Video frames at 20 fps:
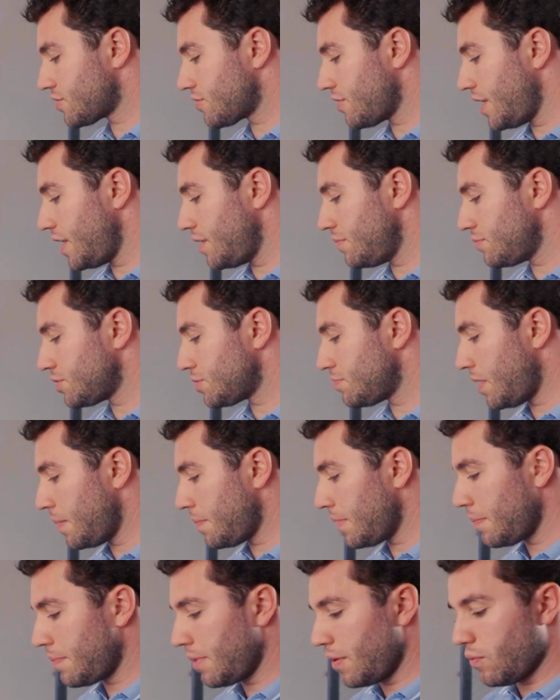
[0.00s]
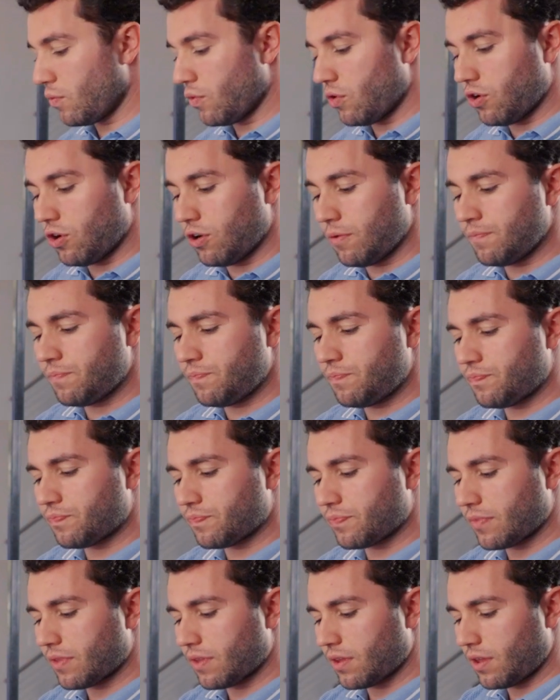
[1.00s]
screen, which might be a bit warm,
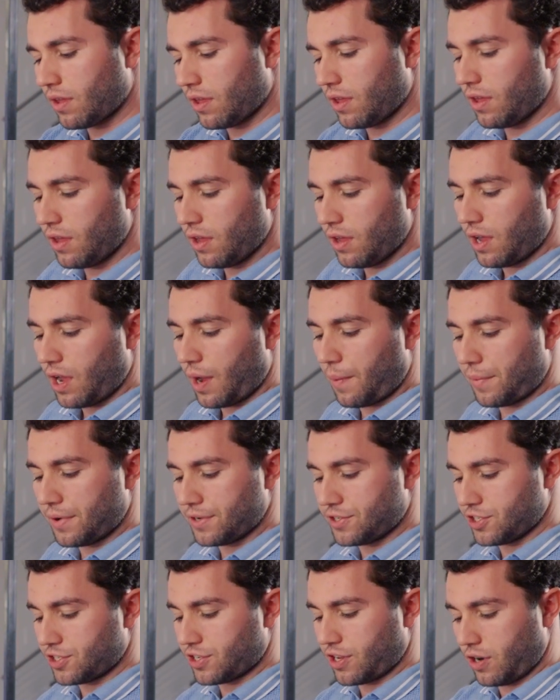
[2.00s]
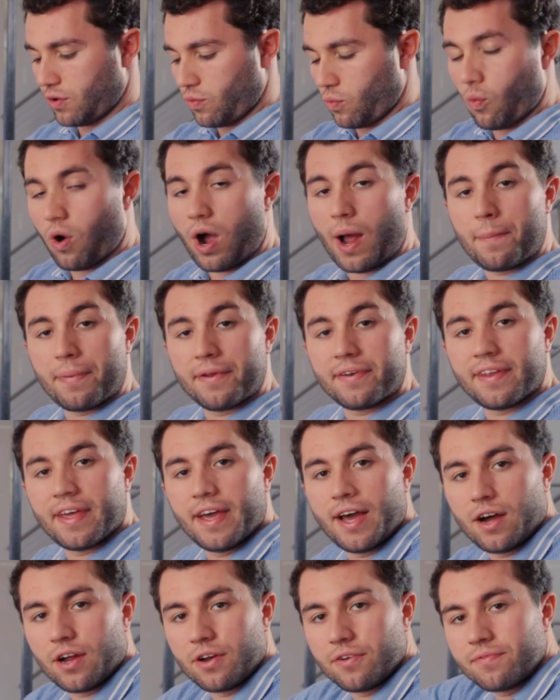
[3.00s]
and we're just gonna wipe it
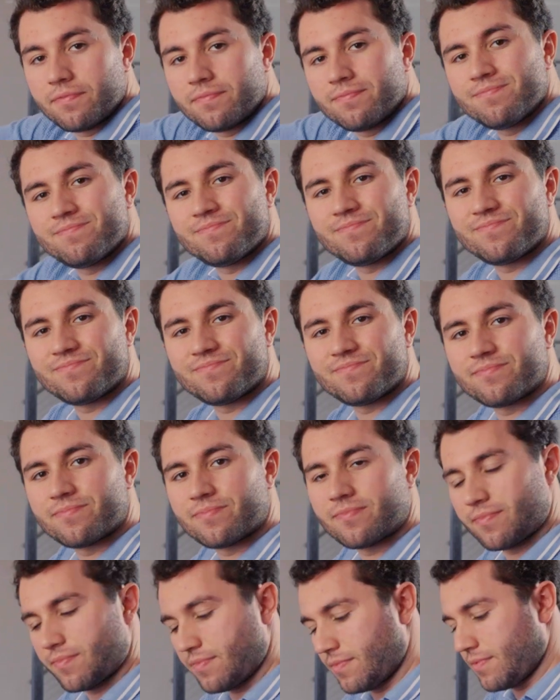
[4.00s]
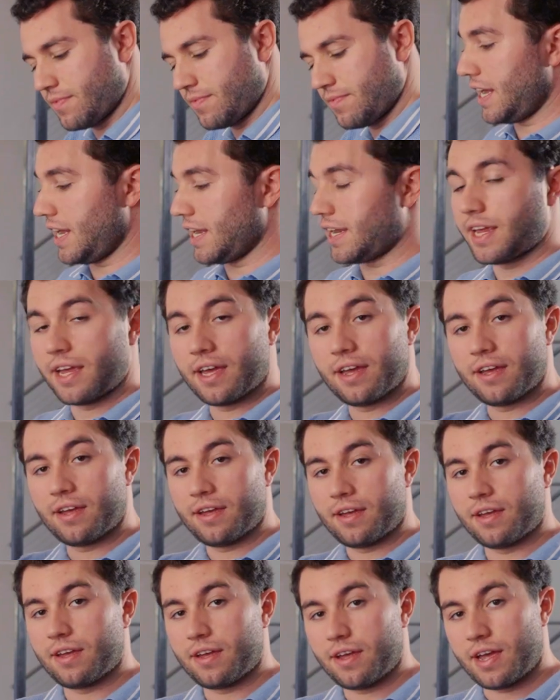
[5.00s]
down. Now we're gonna take
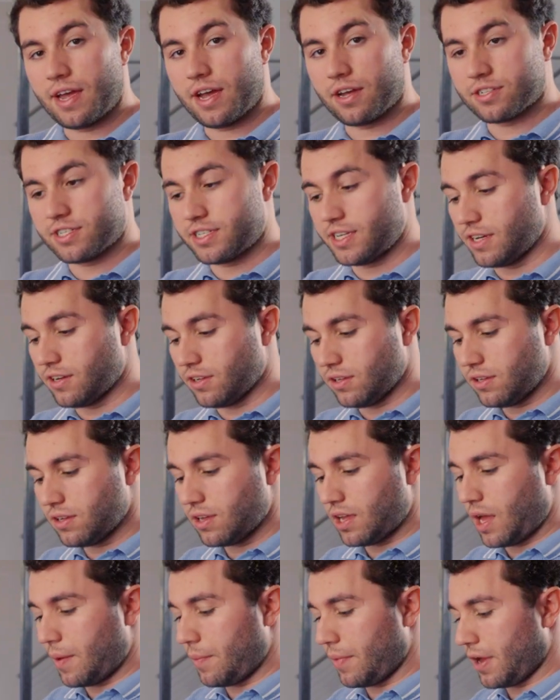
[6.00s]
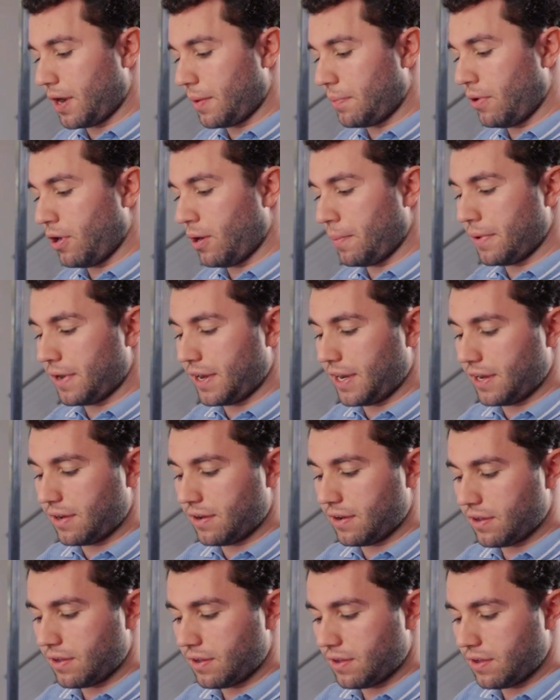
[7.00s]
our seal and we're gonna pop it
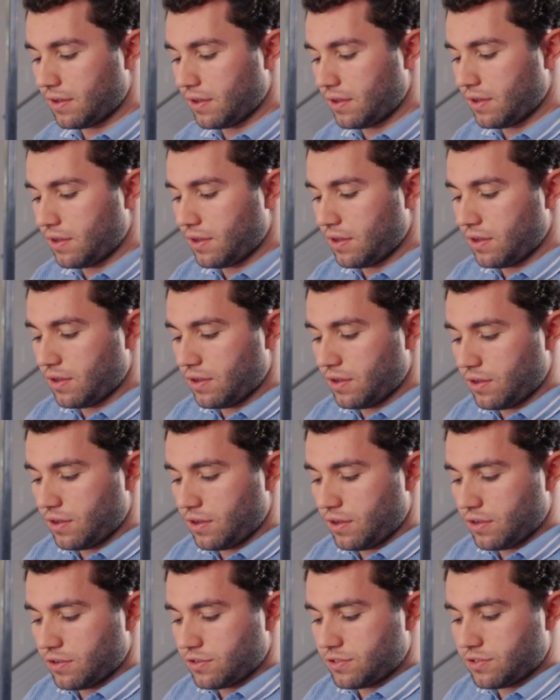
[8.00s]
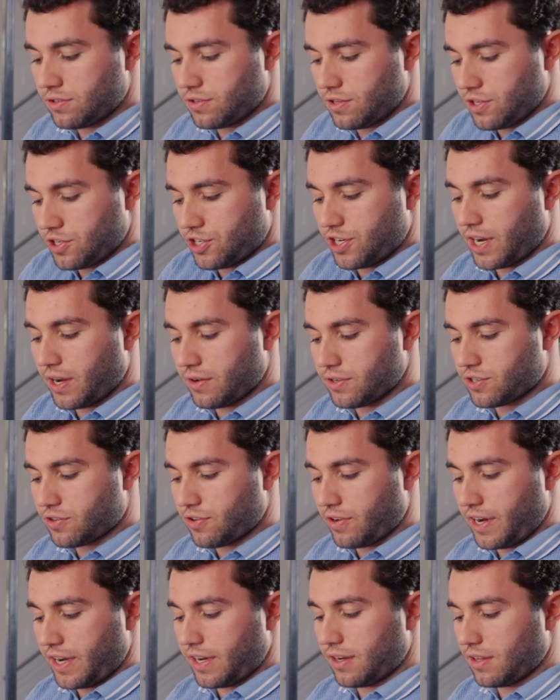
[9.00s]
in to the shower
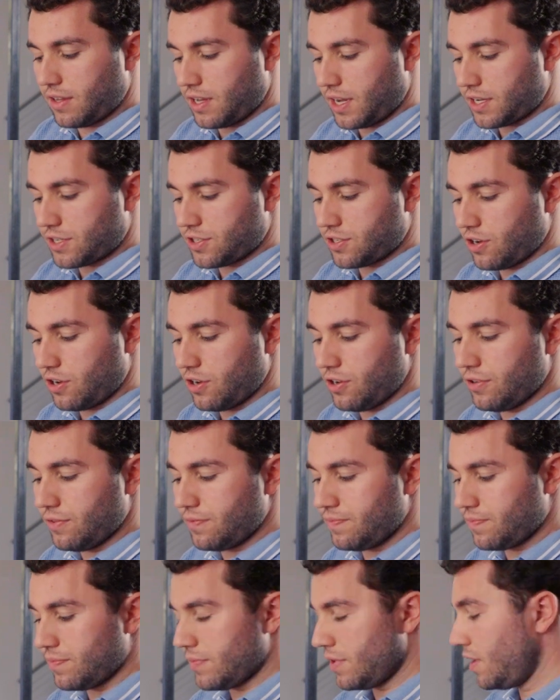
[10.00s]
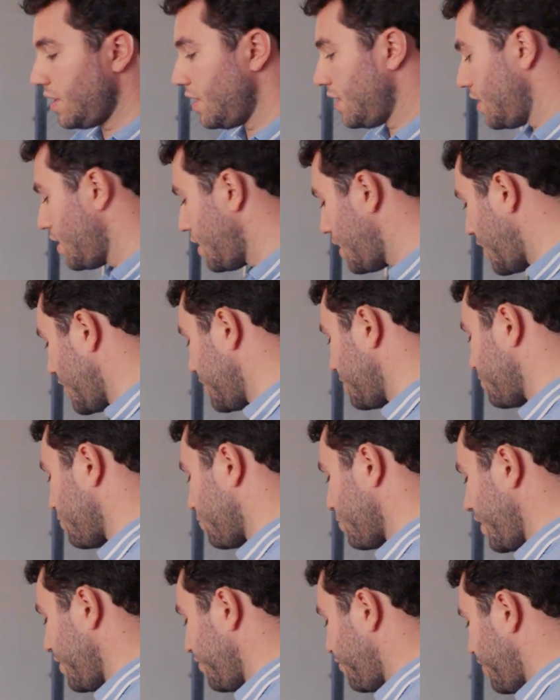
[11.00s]
screen like so. And to
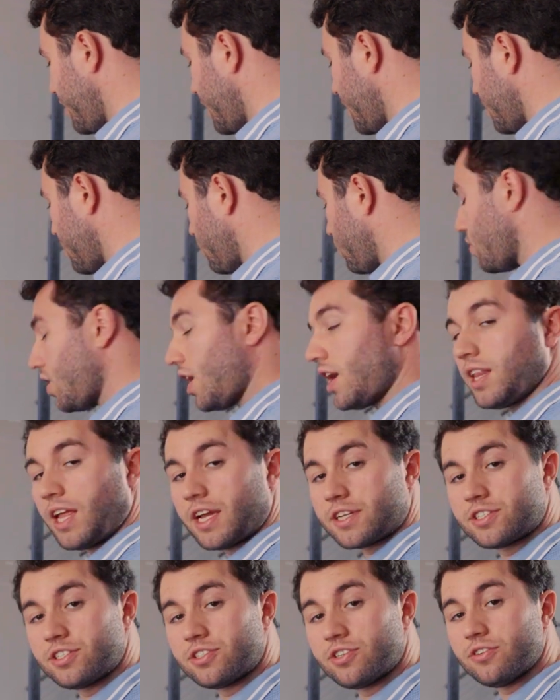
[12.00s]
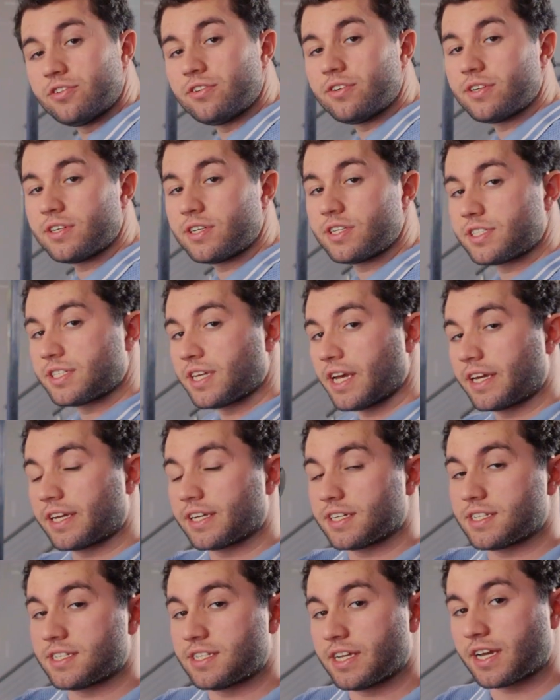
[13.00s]
refit it, what I like to do is
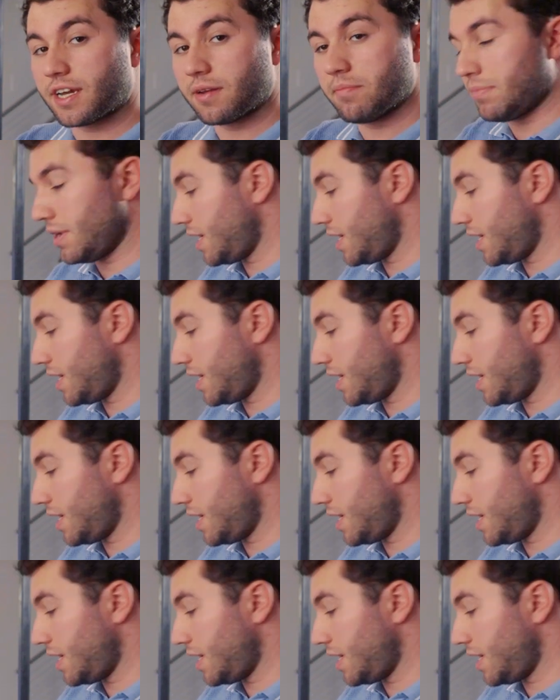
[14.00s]
take a second